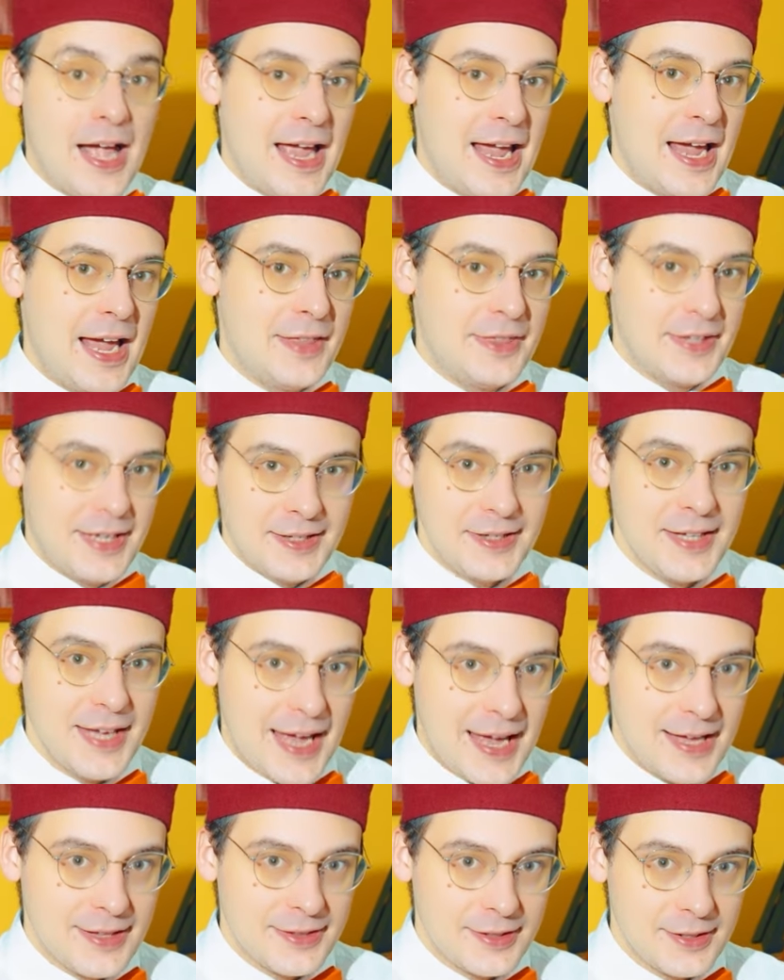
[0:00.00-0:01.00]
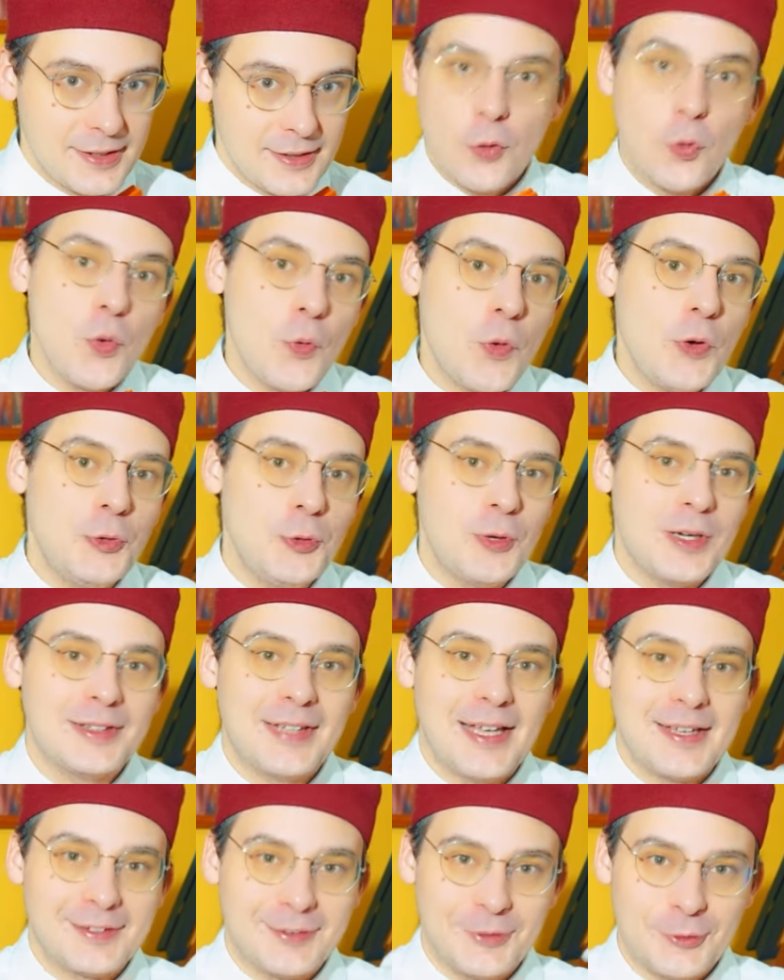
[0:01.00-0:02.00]
and in the end, we will do a
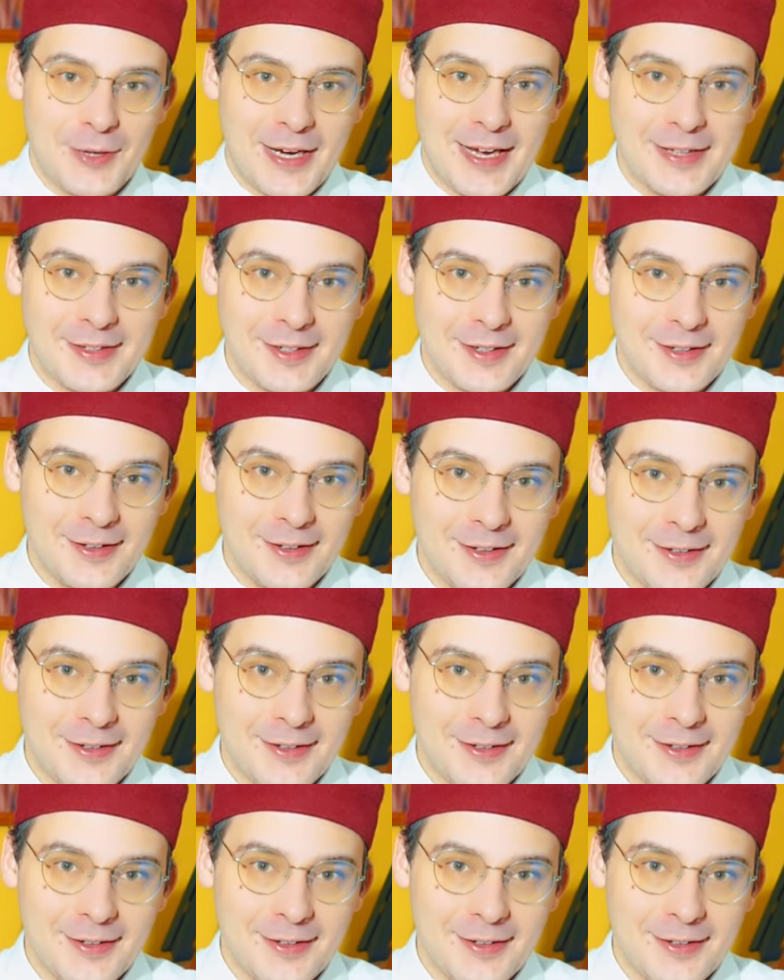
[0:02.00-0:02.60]
test together.